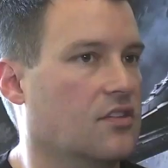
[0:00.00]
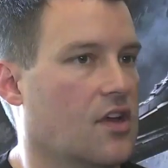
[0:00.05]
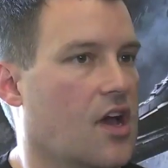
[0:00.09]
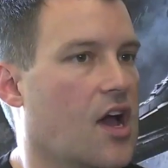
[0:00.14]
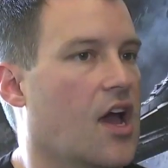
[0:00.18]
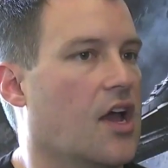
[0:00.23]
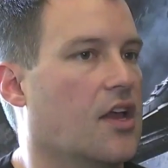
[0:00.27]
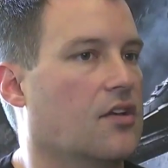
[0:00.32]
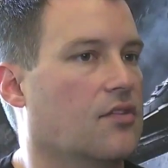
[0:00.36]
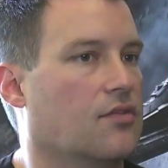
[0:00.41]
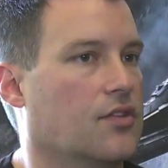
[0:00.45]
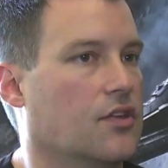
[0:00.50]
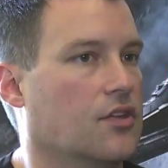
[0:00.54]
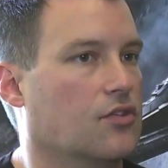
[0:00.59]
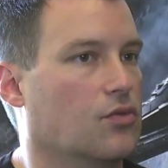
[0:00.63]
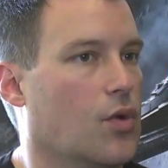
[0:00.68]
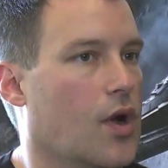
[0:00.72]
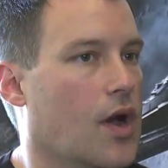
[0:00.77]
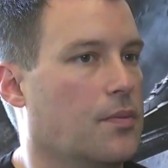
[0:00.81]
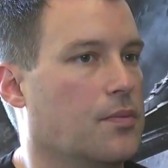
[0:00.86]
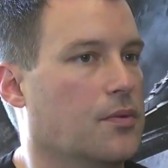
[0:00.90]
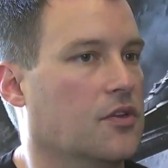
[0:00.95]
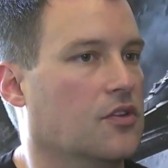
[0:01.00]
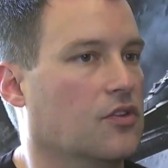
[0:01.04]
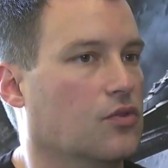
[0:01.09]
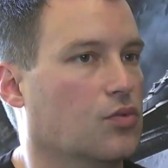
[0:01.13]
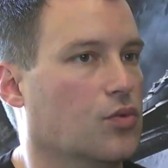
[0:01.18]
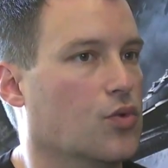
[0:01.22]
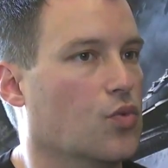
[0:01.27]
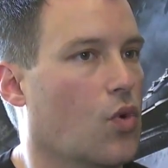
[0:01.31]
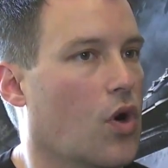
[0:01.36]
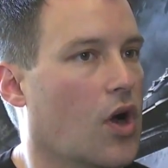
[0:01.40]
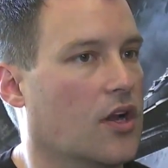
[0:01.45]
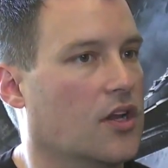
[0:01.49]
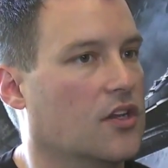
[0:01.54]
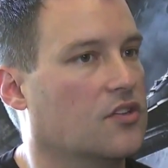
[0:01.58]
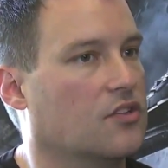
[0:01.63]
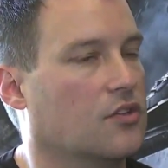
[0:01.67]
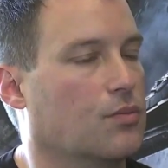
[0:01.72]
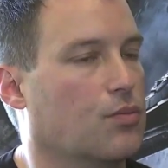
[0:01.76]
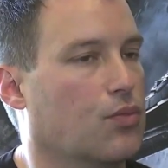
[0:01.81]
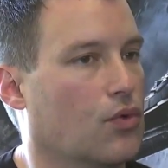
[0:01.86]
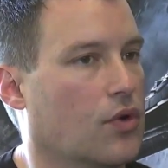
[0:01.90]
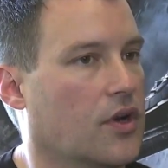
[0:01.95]
design of these weapons, we wanted
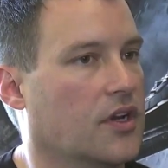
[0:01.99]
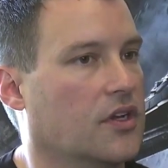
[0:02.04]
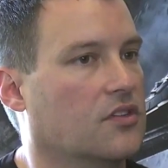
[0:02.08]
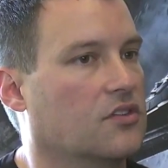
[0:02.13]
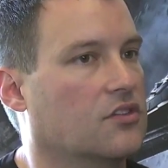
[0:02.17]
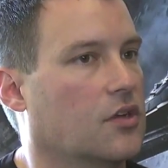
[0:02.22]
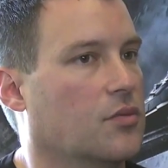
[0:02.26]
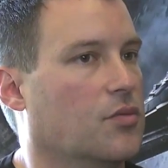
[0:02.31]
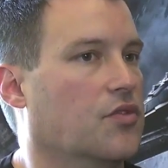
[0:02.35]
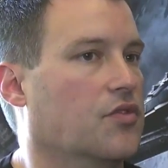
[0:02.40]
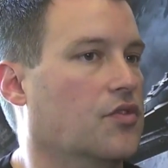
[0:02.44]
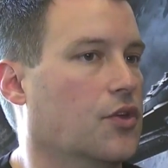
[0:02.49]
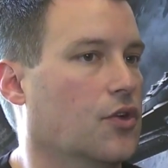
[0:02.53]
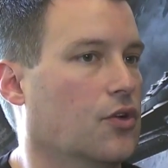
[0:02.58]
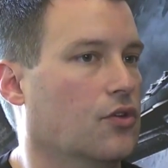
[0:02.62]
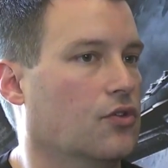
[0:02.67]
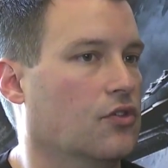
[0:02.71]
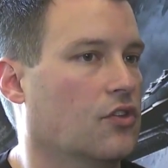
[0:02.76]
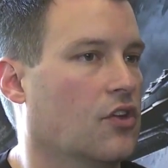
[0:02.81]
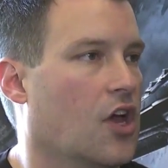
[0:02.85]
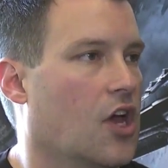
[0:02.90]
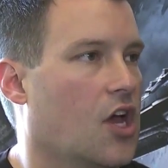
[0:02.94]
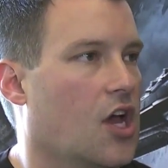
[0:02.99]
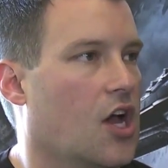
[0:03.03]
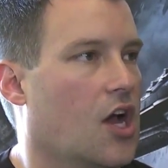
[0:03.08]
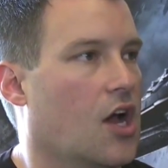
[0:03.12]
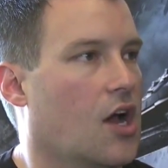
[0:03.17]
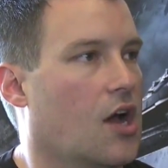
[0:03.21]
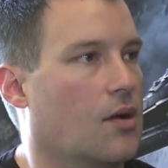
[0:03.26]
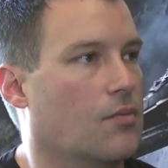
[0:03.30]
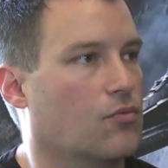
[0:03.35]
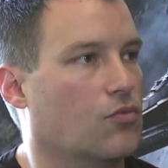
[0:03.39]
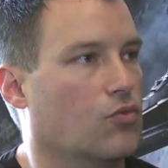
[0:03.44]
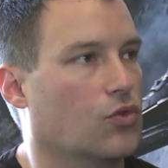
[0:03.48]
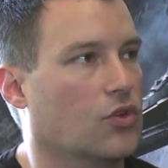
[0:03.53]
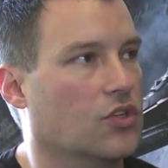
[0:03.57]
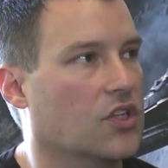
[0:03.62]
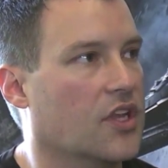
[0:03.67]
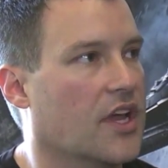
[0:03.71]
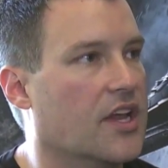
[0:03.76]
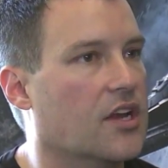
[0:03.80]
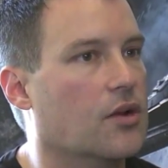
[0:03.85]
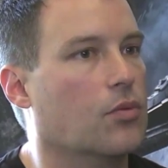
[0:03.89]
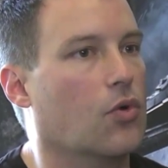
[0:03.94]
to bring some of those
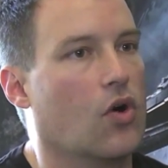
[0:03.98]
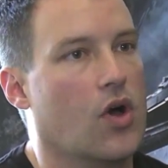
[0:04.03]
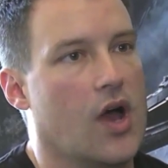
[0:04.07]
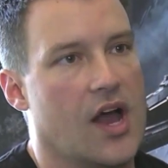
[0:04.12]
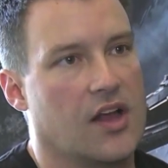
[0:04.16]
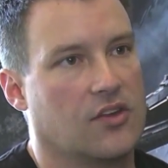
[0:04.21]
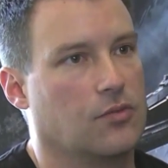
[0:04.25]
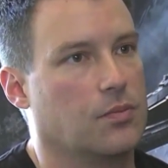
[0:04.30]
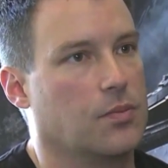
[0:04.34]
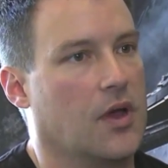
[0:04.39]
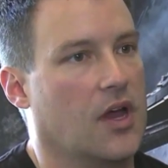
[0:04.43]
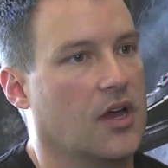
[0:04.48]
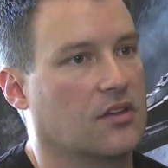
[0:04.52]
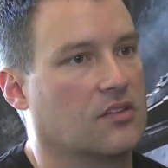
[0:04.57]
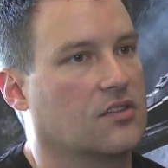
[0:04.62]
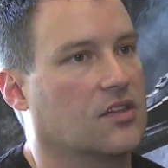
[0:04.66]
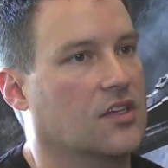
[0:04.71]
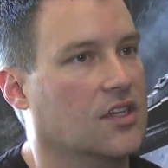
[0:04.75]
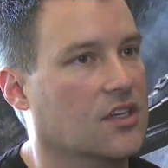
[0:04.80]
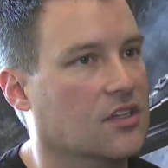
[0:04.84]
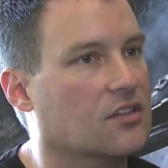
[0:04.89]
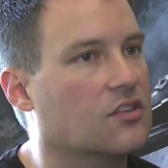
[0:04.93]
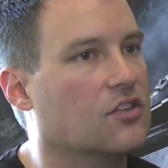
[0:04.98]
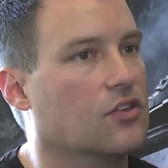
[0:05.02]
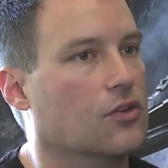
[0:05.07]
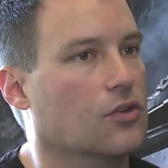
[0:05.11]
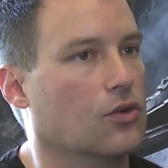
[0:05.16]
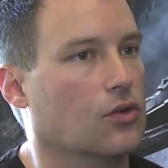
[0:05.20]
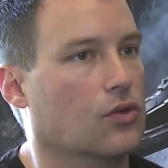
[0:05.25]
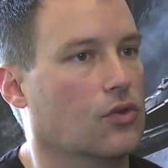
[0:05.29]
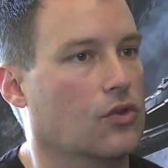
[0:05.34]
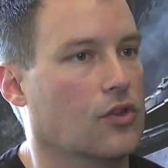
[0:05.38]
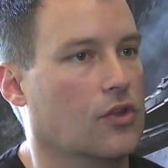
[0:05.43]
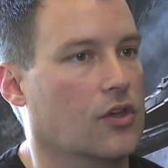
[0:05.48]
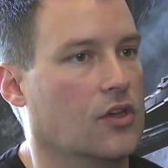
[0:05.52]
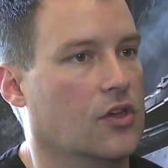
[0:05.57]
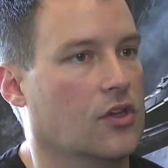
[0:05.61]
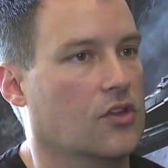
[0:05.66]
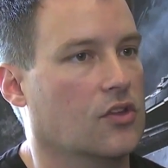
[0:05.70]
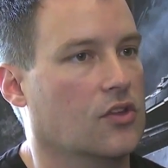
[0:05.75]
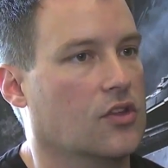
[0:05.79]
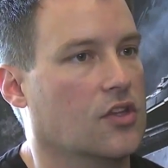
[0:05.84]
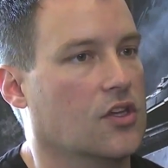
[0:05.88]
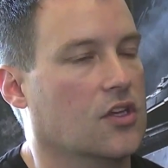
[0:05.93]
relatable aspects into
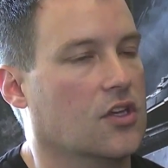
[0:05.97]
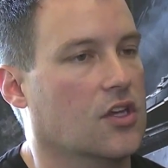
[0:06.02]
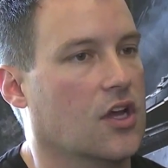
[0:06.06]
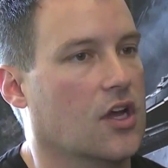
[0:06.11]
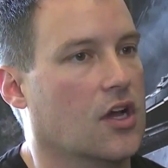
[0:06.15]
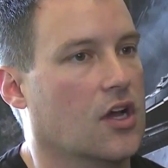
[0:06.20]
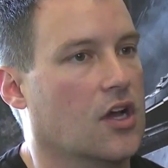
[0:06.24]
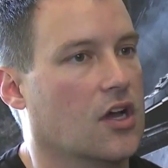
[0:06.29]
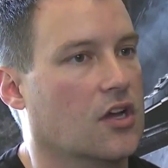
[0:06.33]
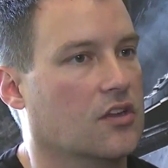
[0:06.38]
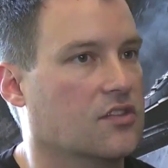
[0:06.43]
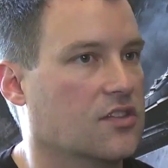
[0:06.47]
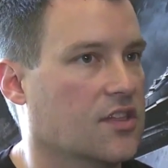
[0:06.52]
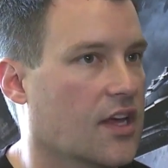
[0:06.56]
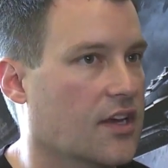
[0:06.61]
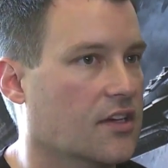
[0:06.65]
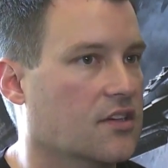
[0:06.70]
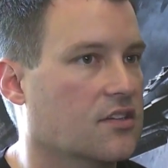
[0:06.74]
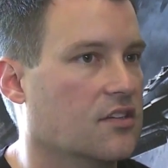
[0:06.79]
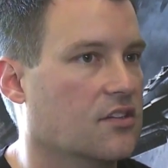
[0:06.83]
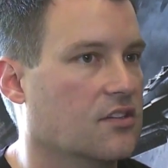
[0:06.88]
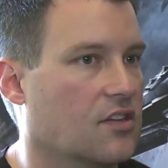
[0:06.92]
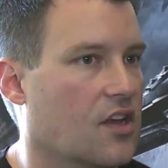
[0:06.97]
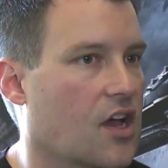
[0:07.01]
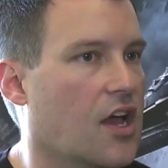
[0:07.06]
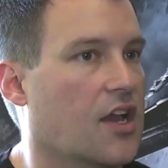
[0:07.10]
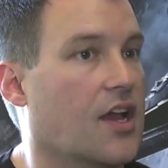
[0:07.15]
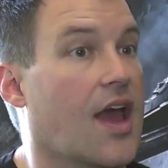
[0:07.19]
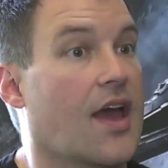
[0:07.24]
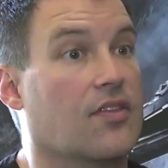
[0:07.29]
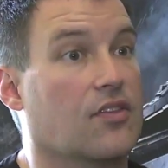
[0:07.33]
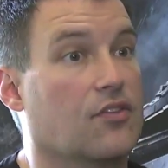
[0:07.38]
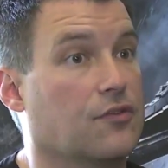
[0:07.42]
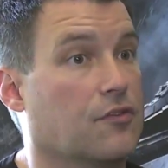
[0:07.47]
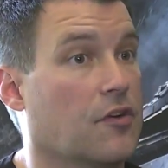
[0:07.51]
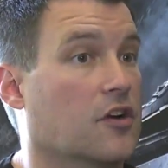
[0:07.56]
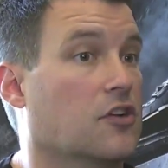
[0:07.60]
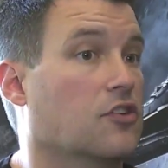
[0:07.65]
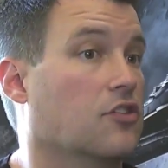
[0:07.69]
the aesthetic design and the